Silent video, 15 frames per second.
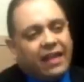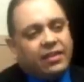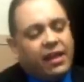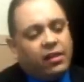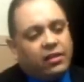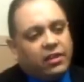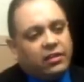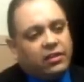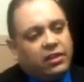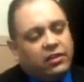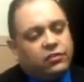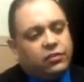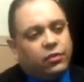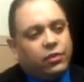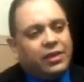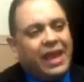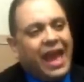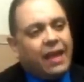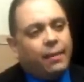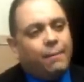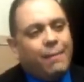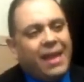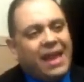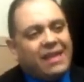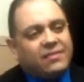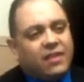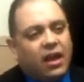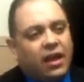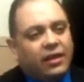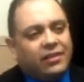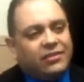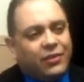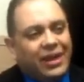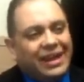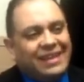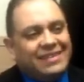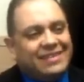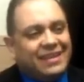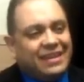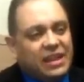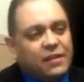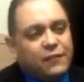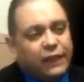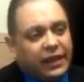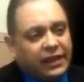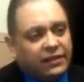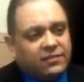El Conquistador, you had a mask on. Is there any significance